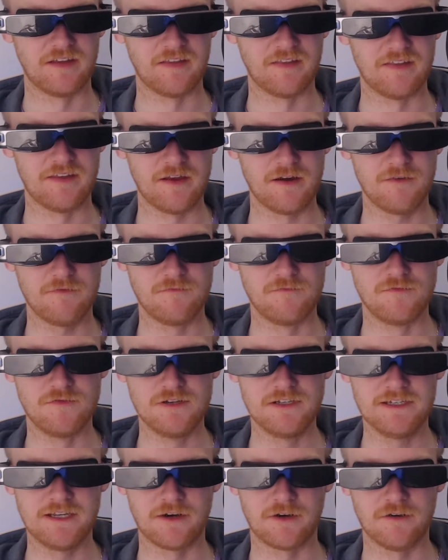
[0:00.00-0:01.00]
they are
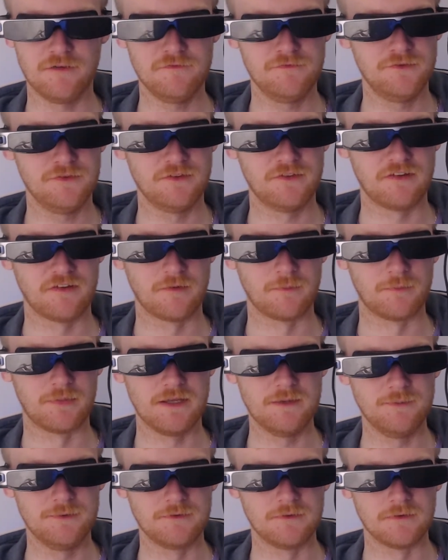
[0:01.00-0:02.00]
really hurtful to some
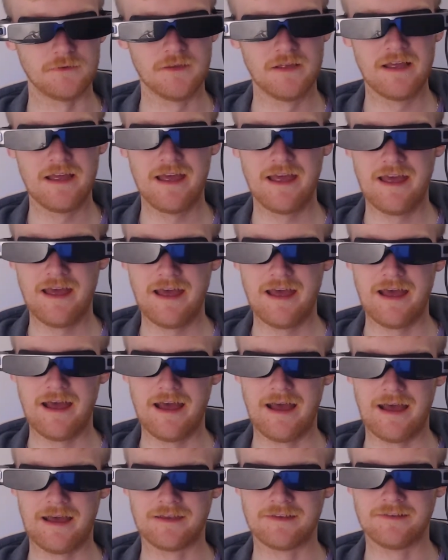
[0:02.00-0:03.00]
people.
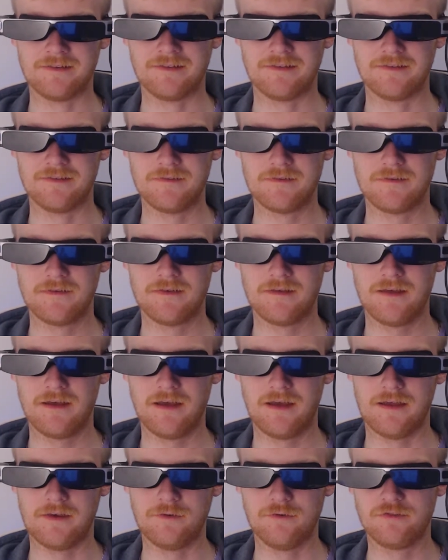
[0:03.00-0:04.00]
And
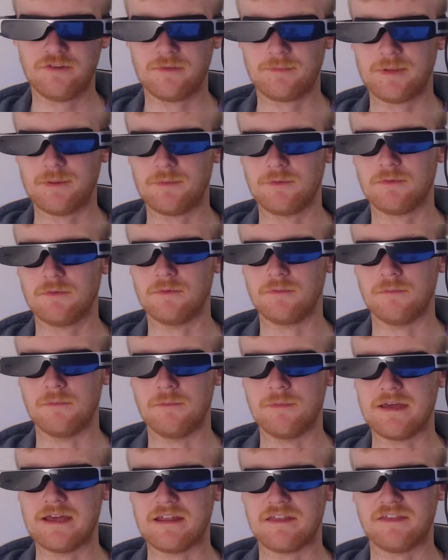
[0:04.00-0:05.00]
I know some people
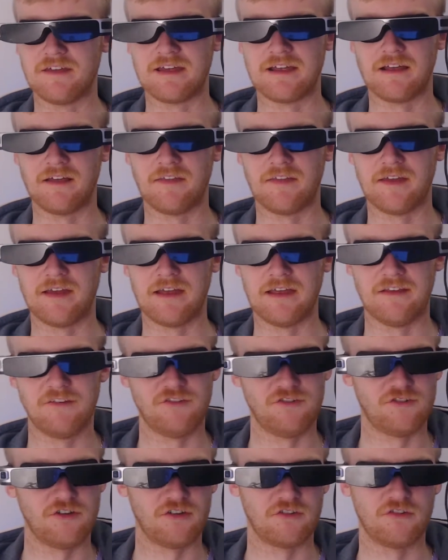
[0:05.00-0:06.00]
may think that
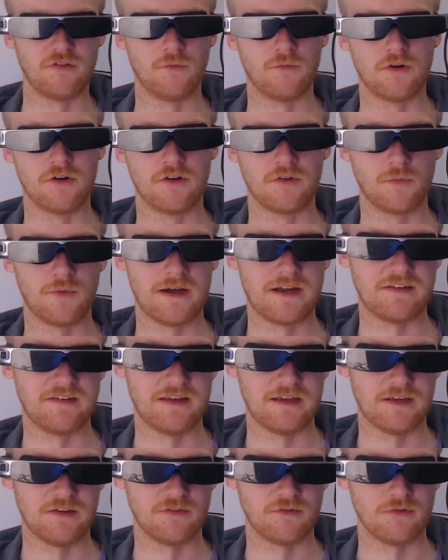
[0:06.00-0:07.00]
it's just a word, why
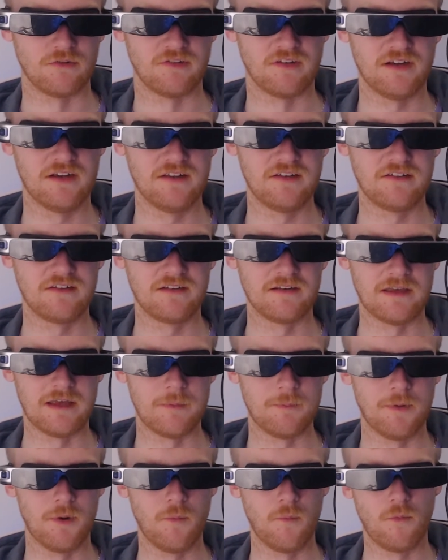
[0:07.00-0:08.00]
take it so seriously,
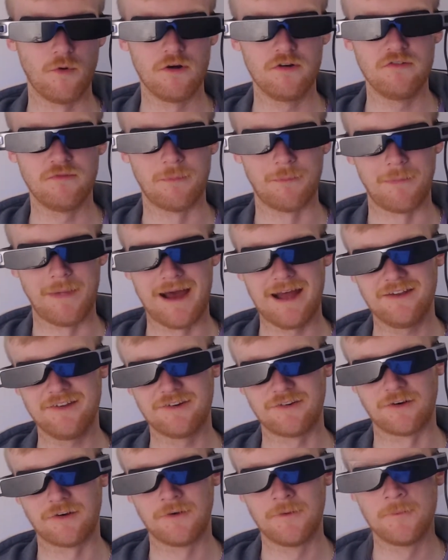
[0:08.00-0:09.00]
but words
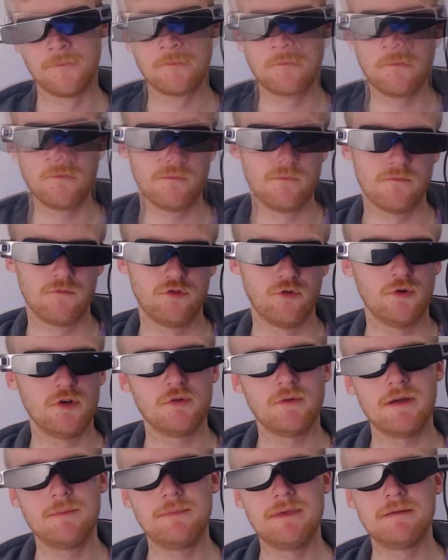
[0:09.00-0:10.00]
matter. So what
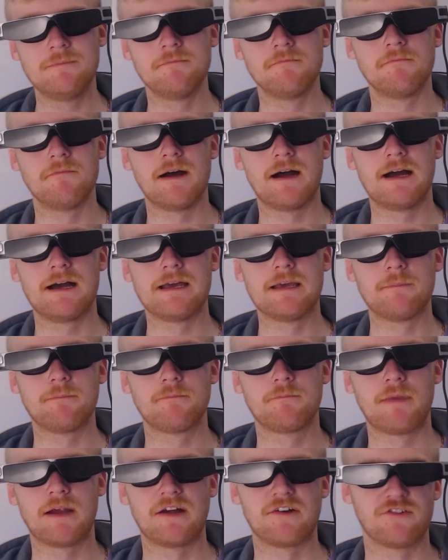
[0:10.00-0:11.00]
do I mean by
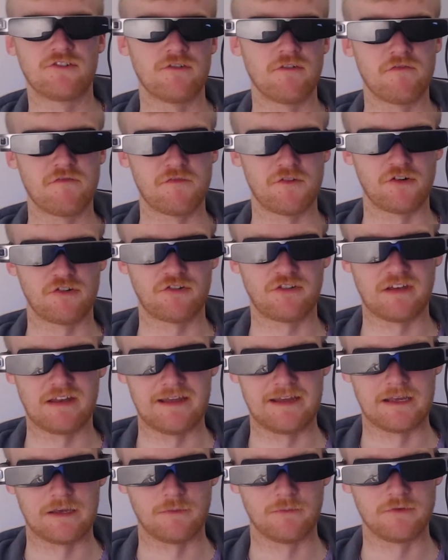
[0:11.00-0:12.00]
person-first
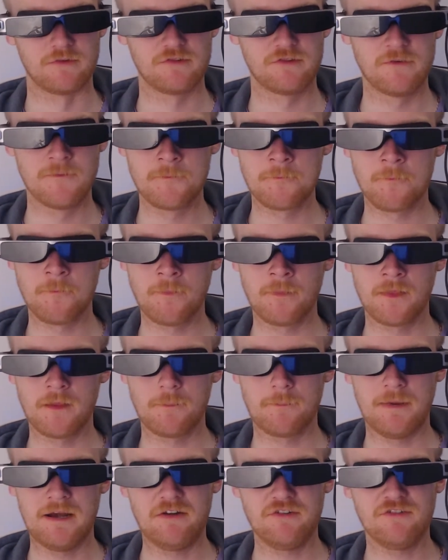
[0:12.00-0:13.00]
language?
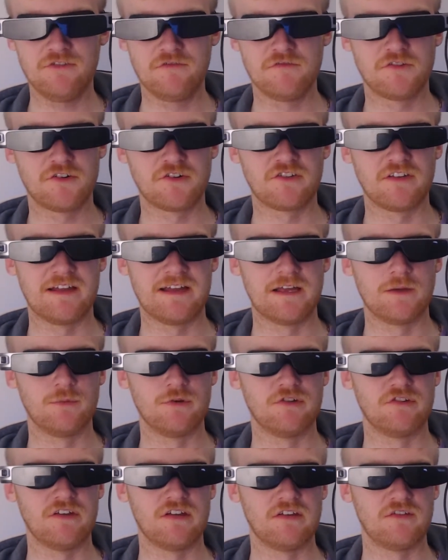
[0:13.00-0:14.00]
Person-first
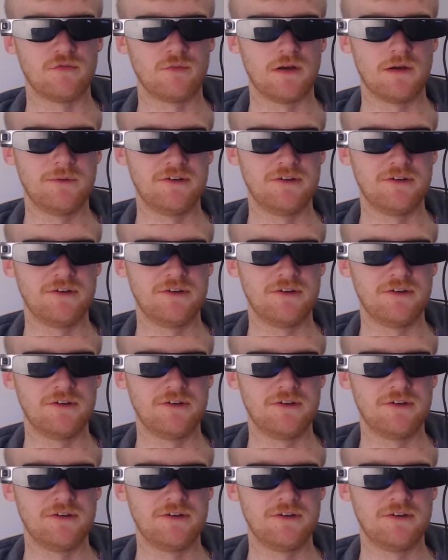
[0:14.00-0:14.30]
language is where we